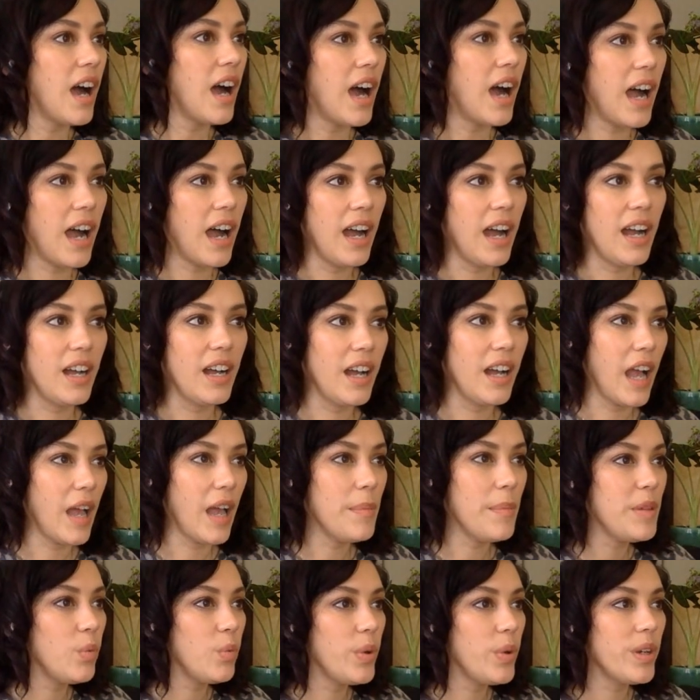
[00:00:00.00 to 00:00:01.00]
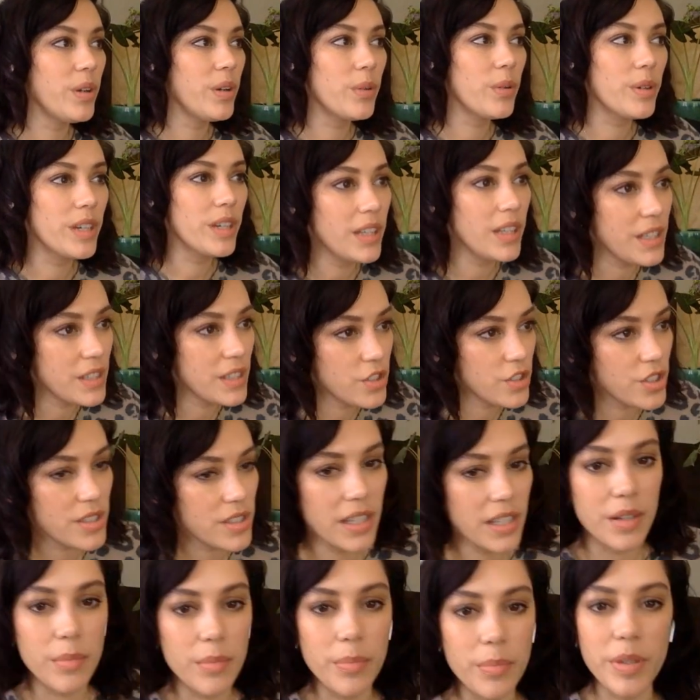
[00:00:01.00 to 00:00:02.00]
I mean, we're really just
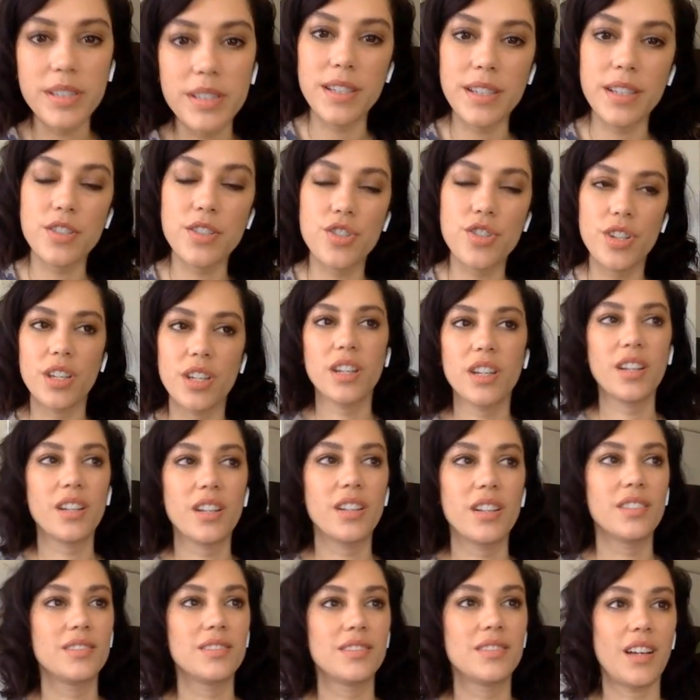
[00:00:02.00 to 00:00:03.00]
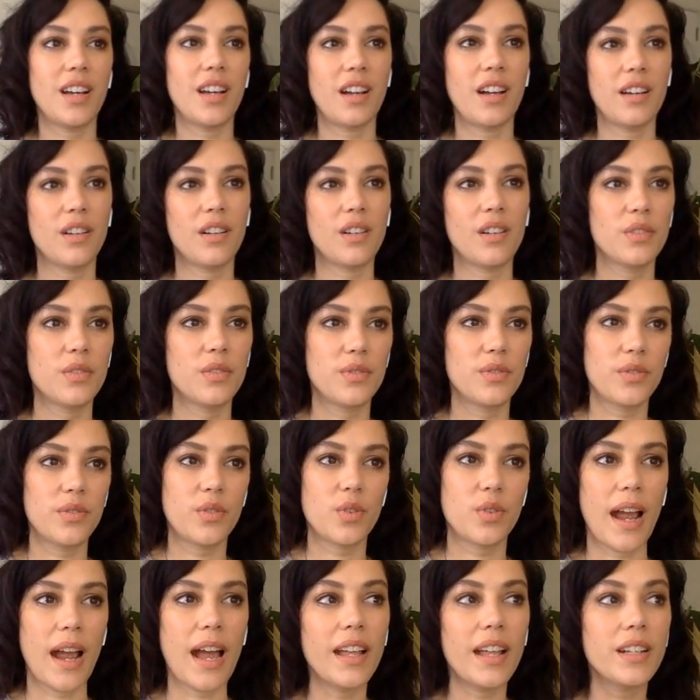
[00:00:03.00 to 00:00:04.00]
in a position of
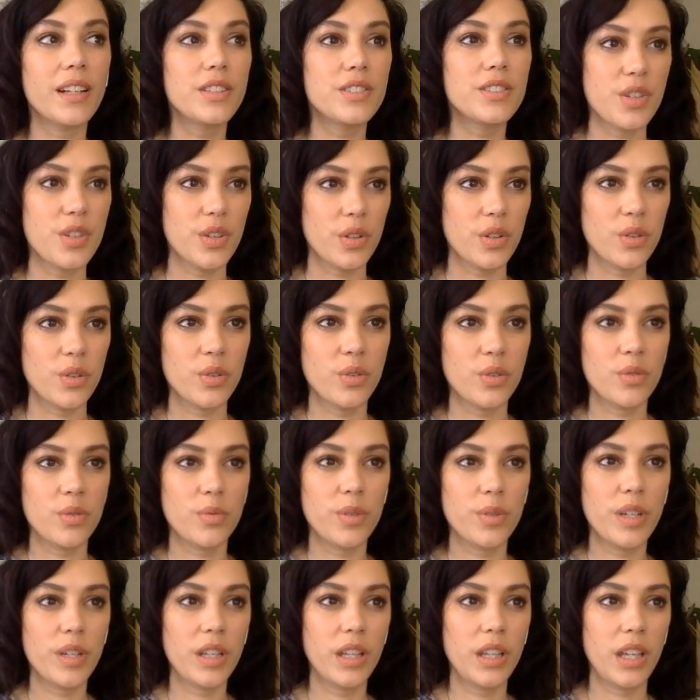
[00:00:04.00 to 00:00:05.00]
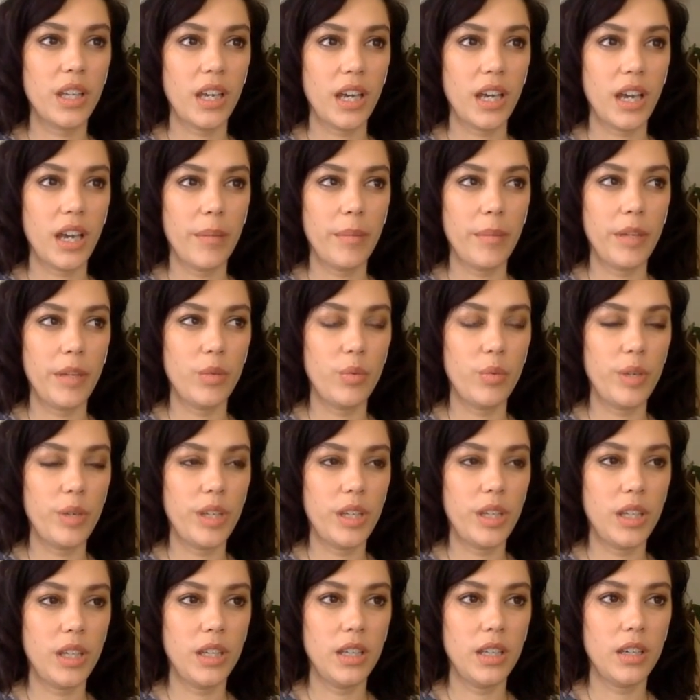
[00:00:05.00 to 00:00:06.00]
gratitude, really. I mean,
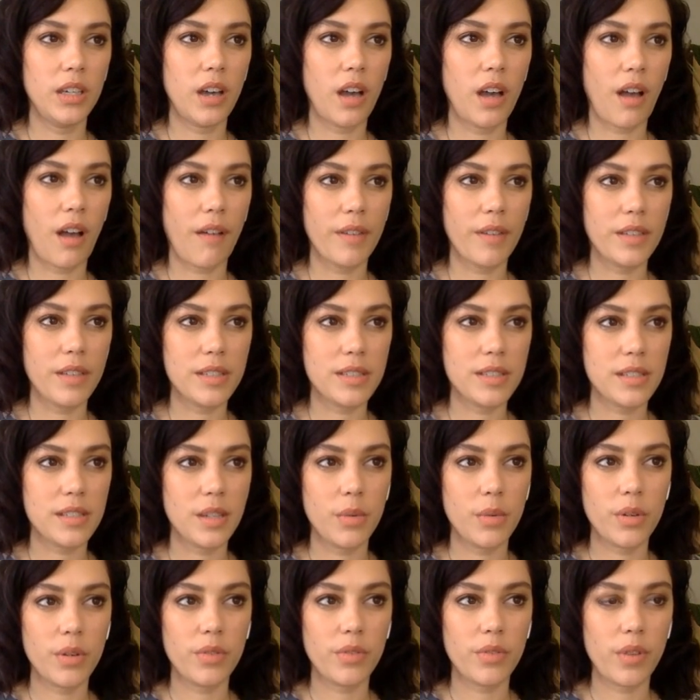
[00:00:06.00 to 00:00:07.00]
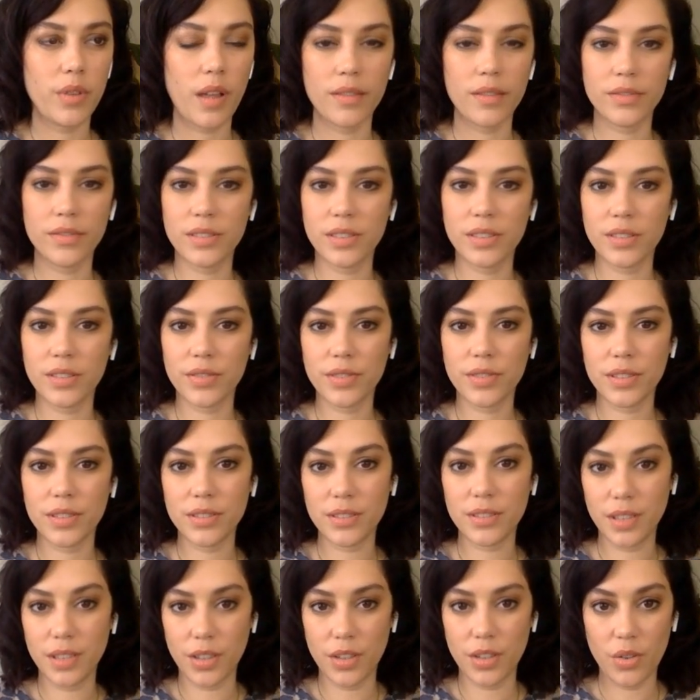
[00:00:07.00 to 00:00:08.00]
we obviously would have loved to have
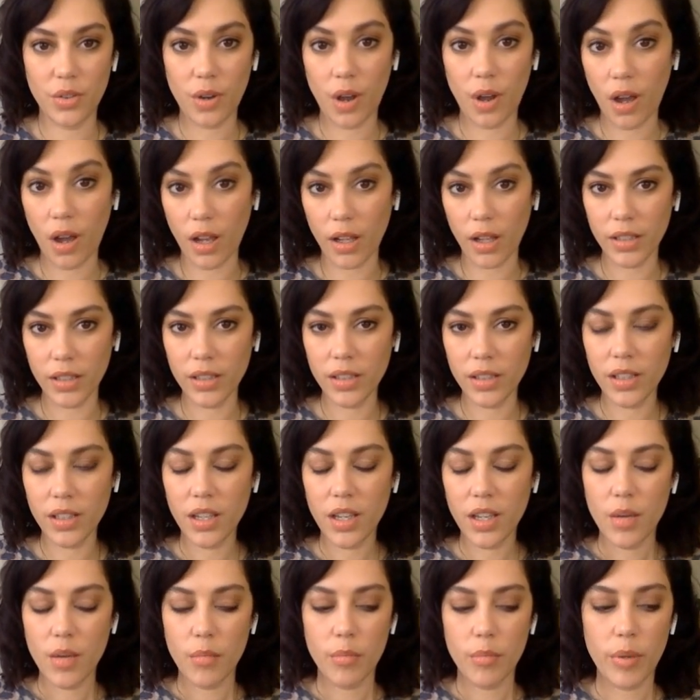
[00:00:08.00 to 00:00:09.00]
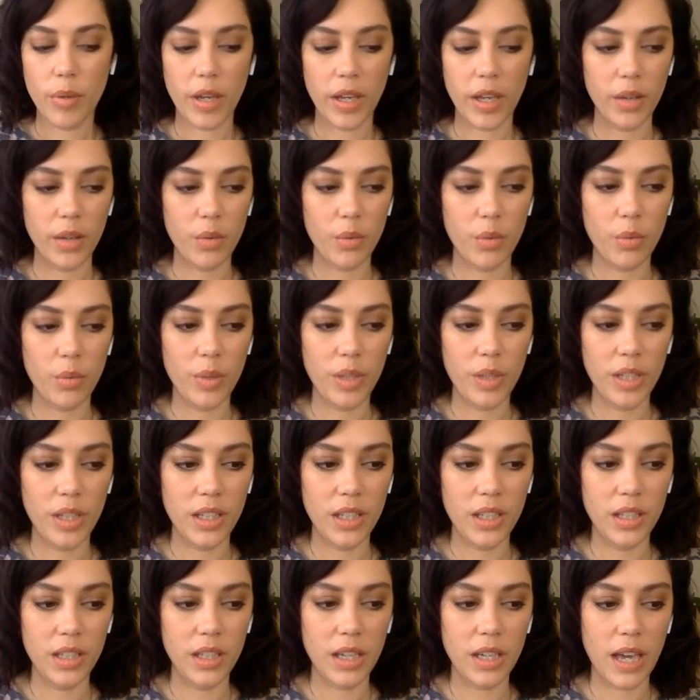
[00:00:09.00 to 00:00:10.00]
continued on, but
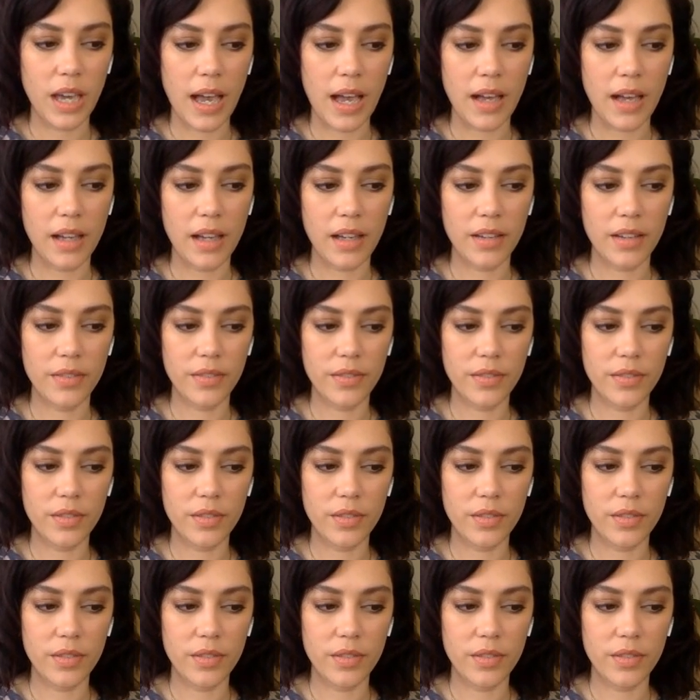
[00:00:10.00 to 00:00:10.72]
we have